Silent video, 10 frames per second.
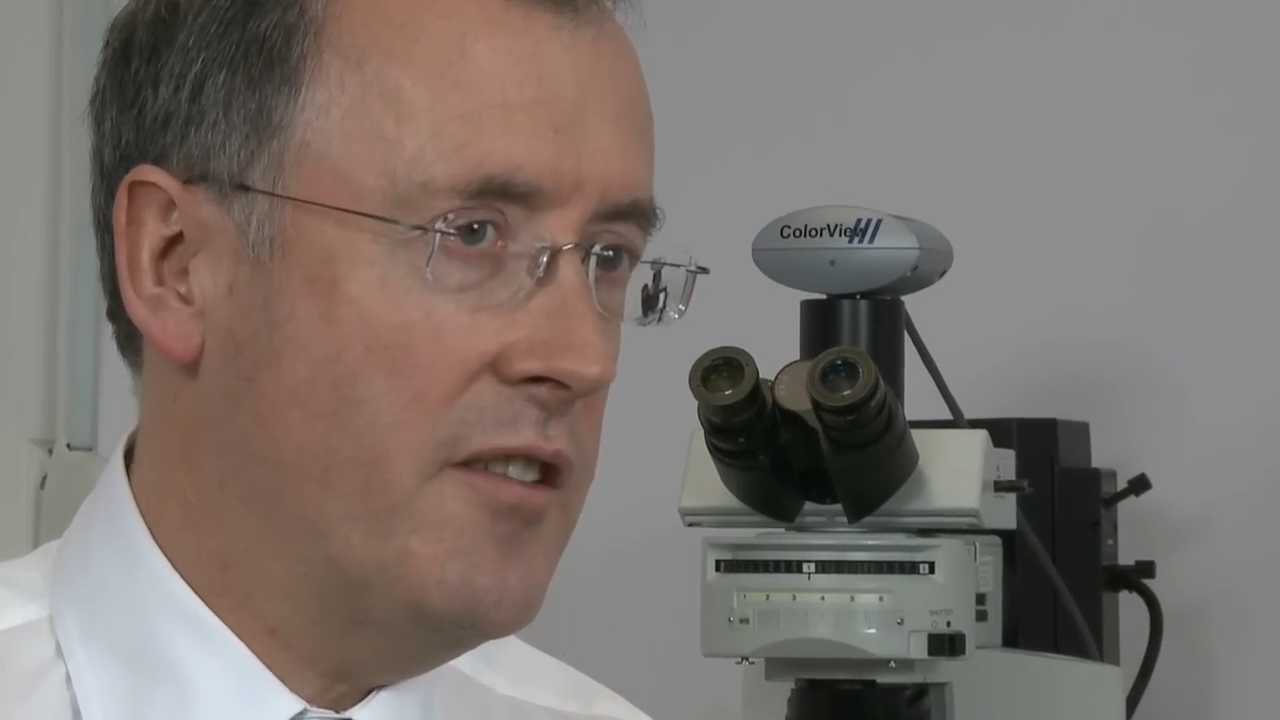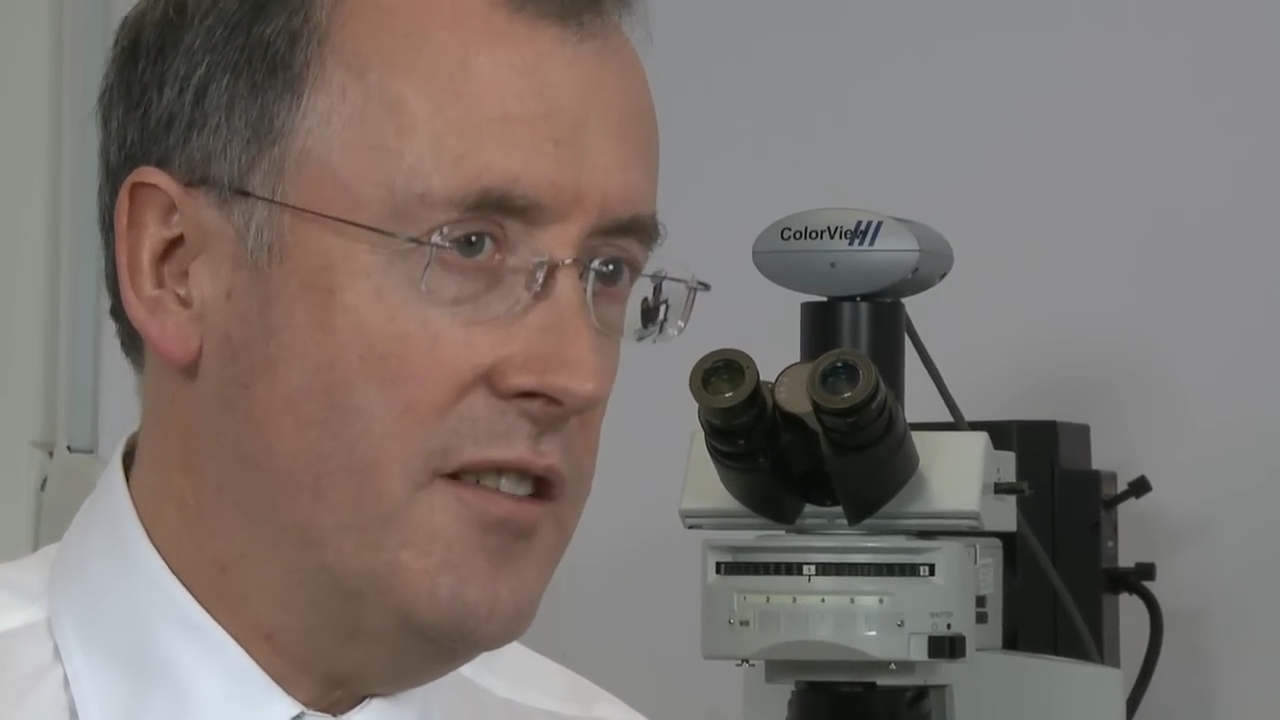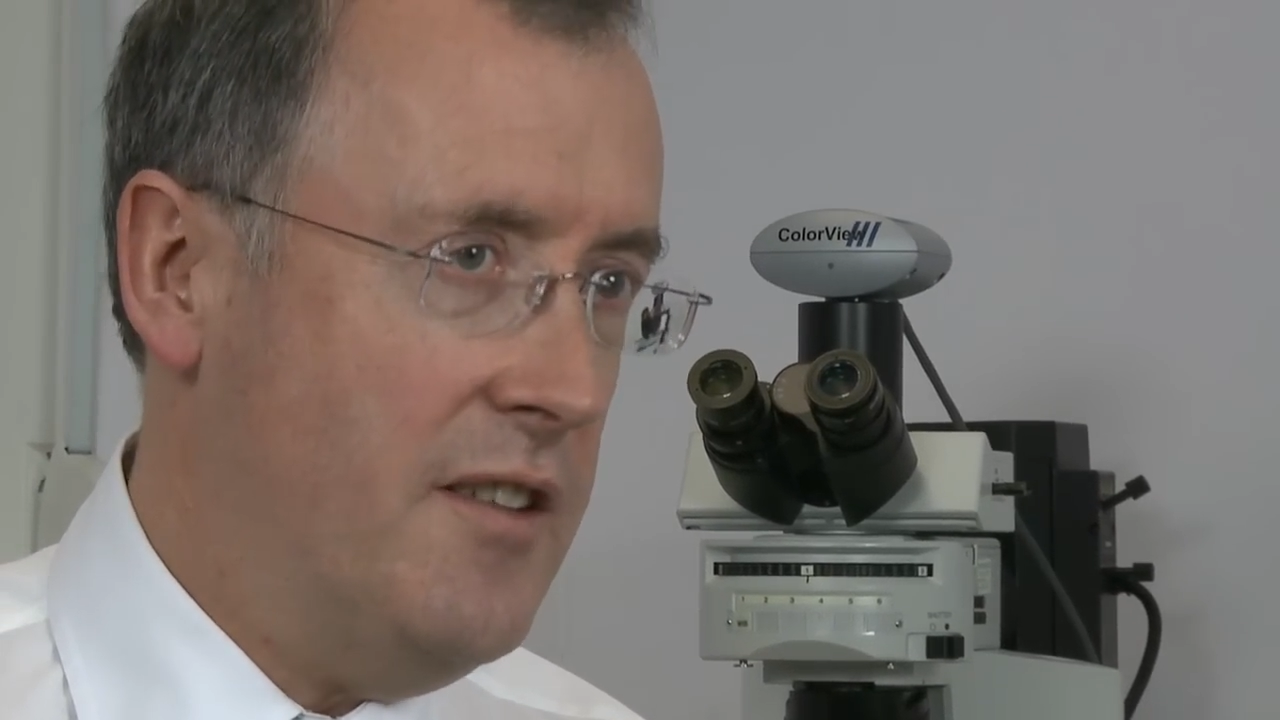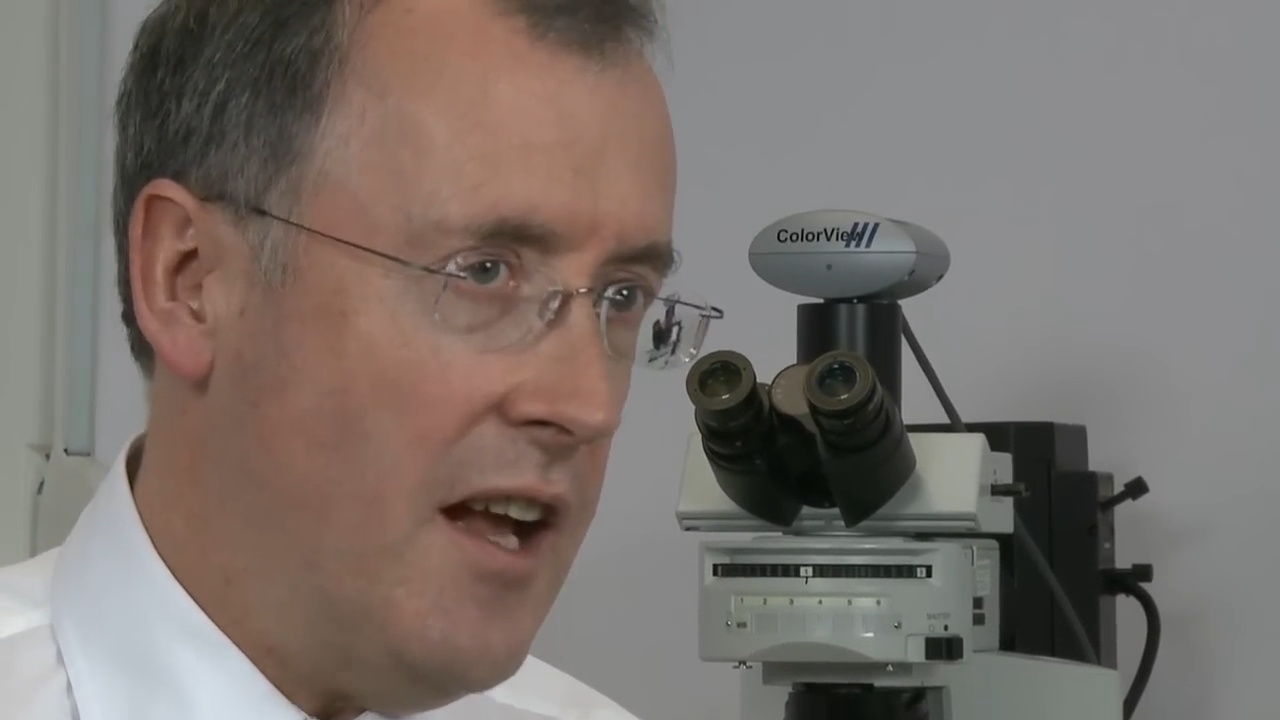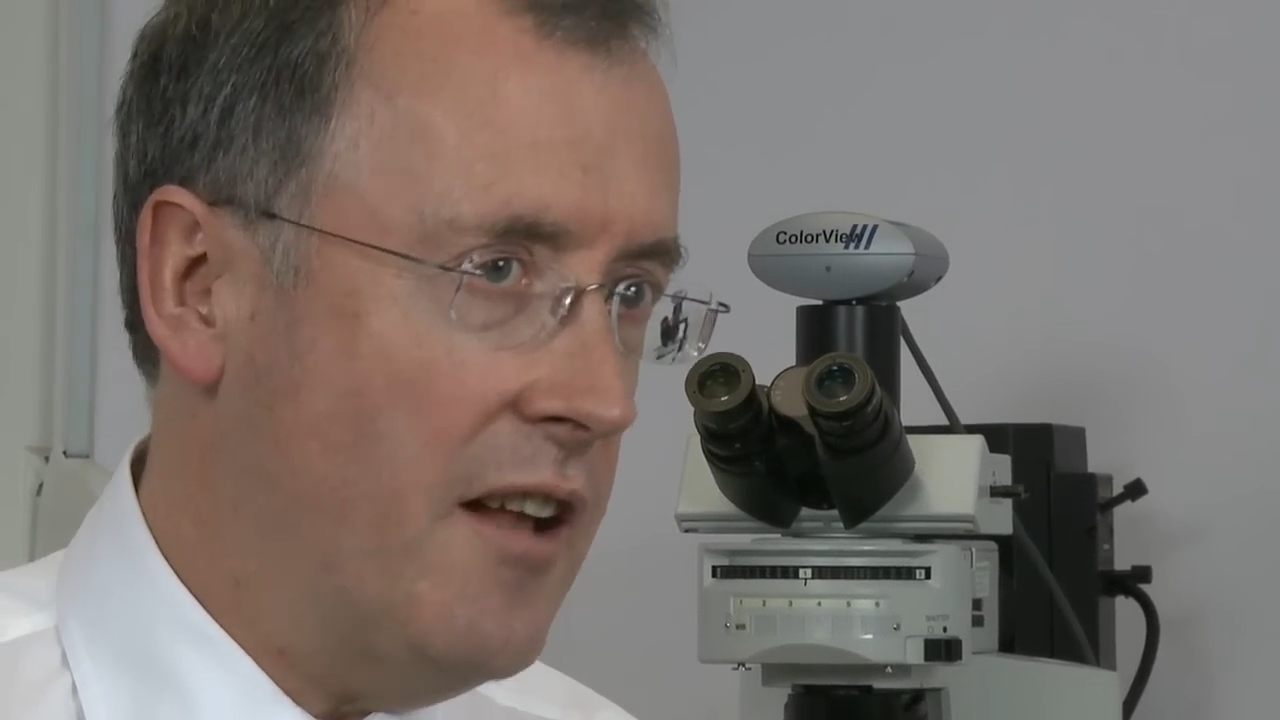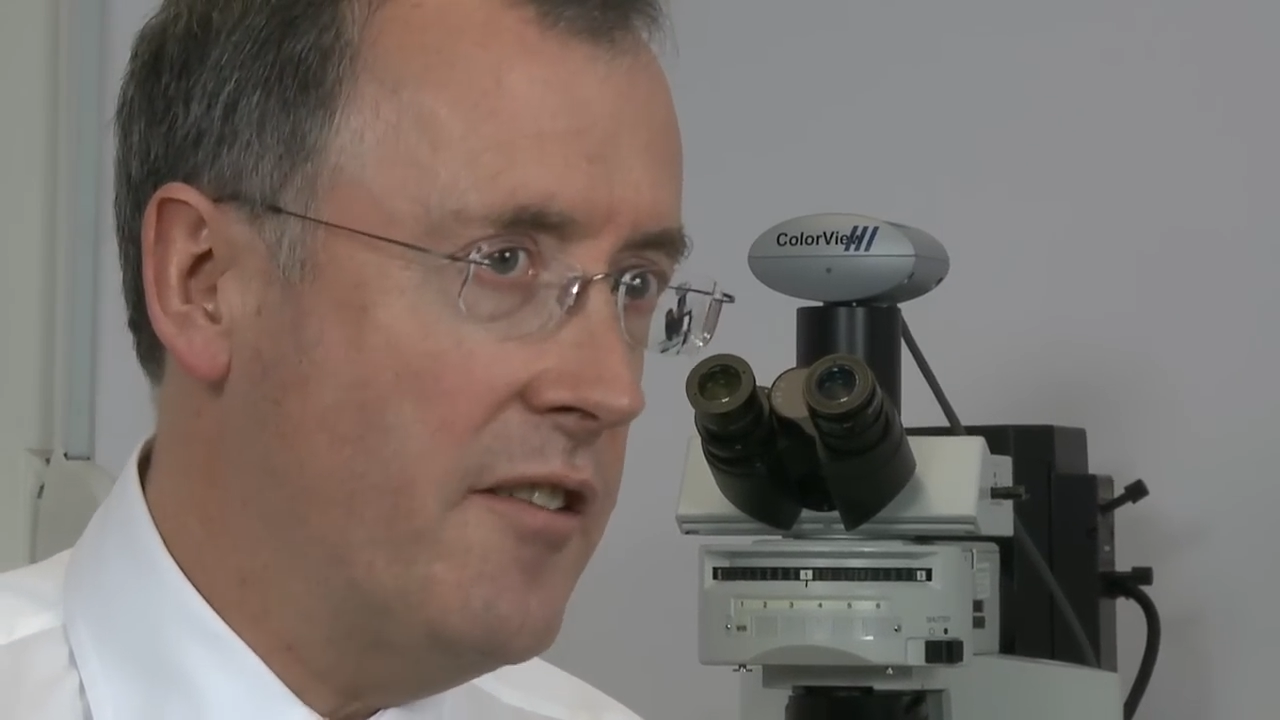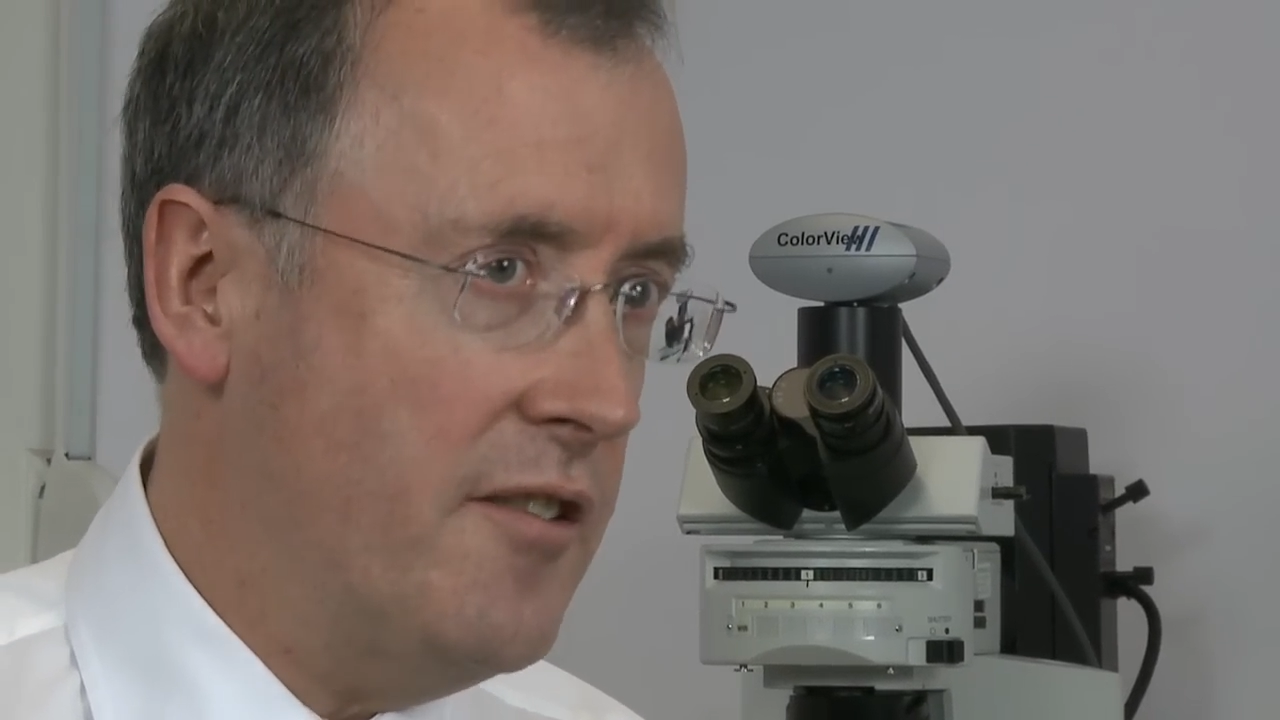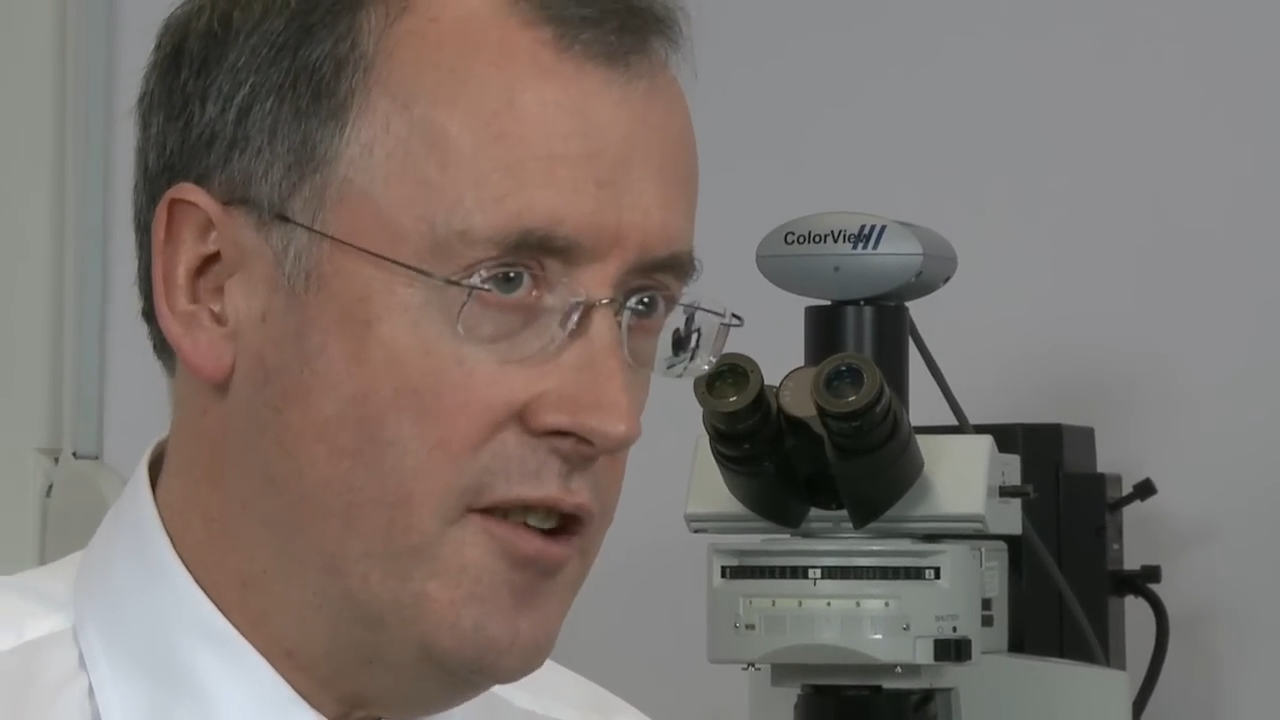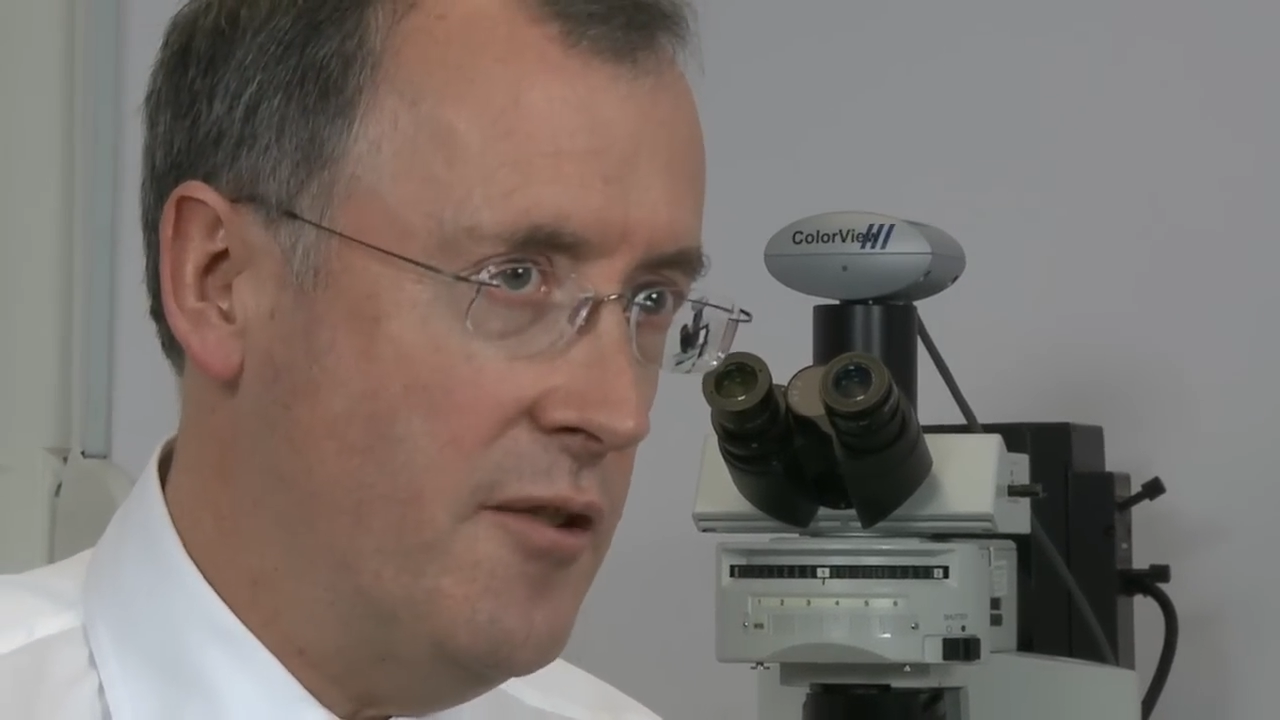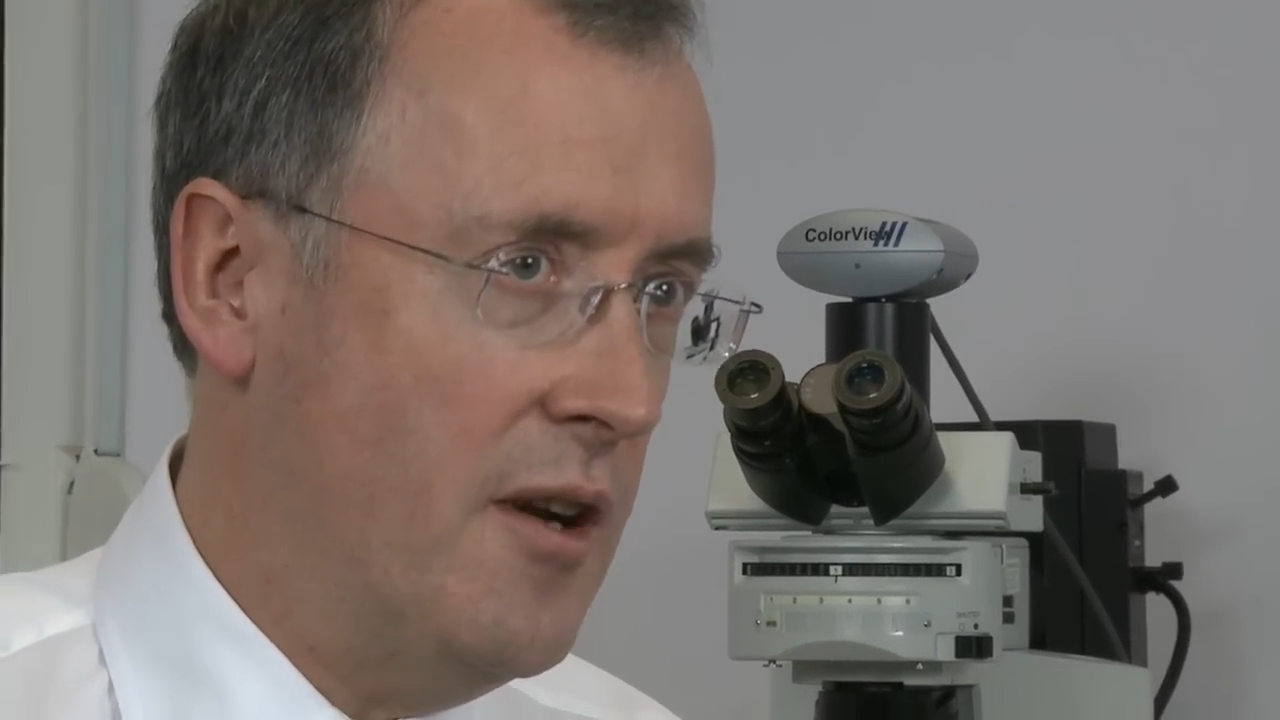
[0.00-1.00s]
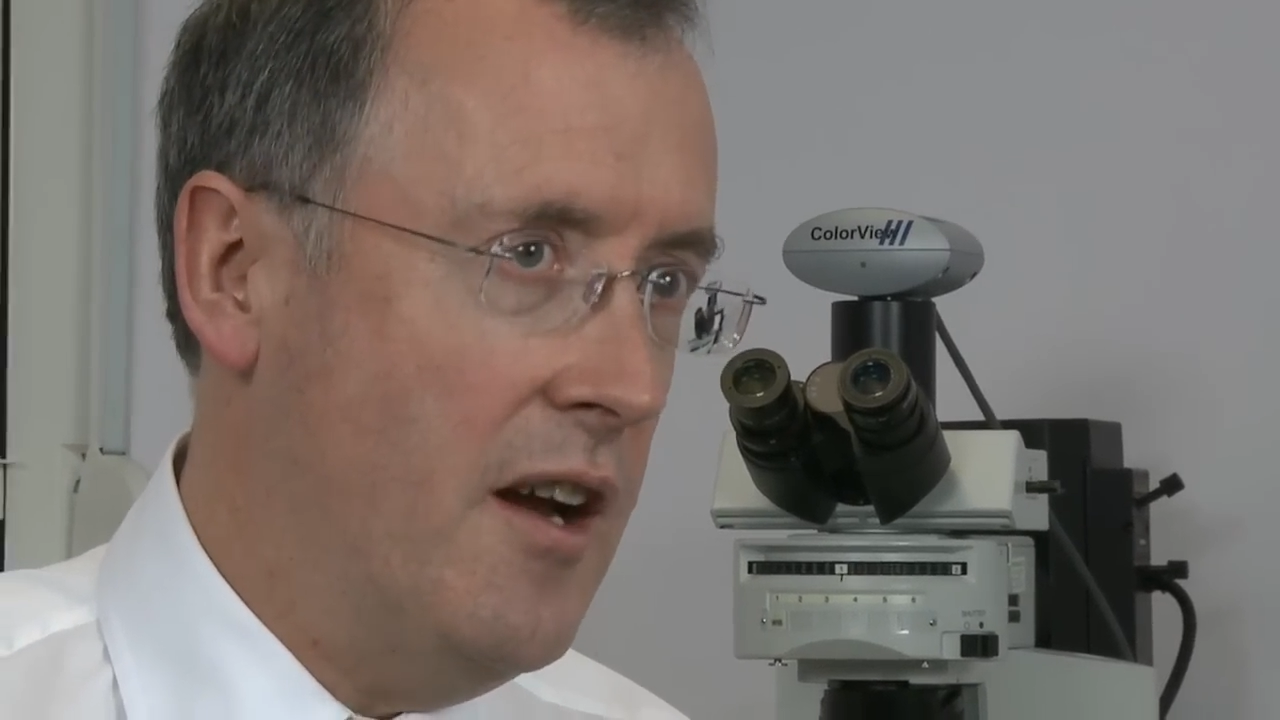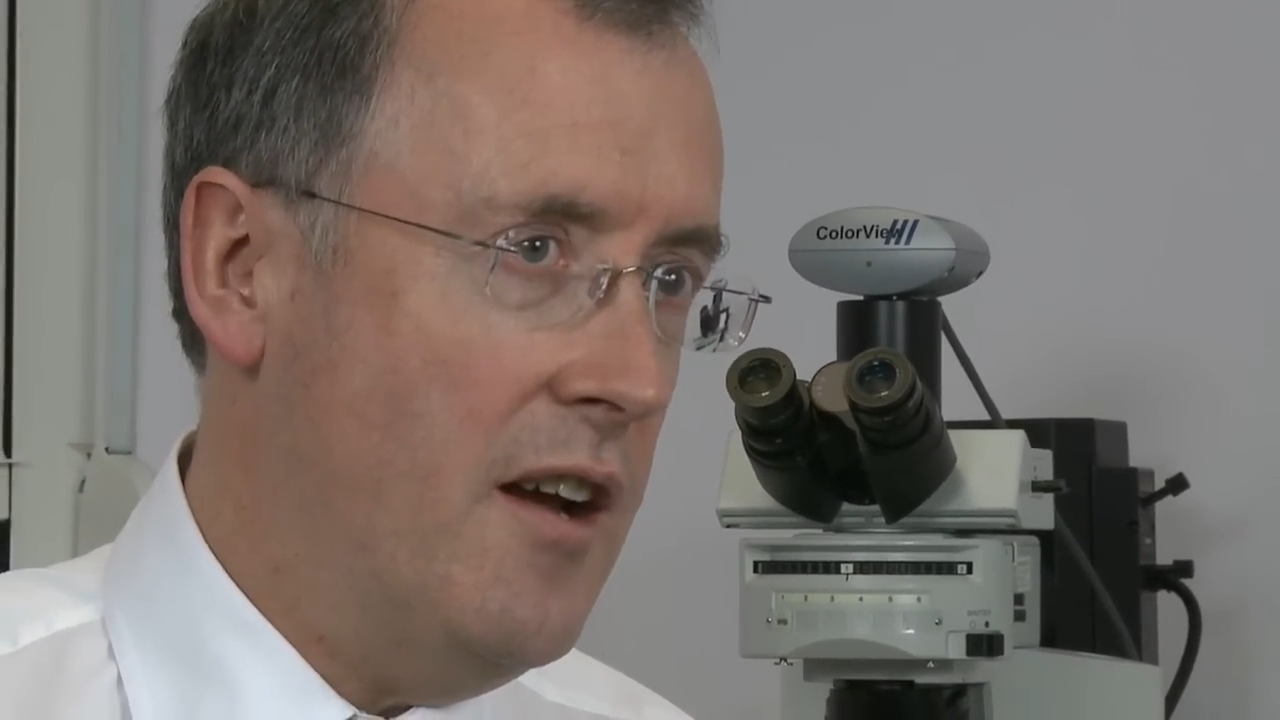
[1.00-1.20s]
it tells you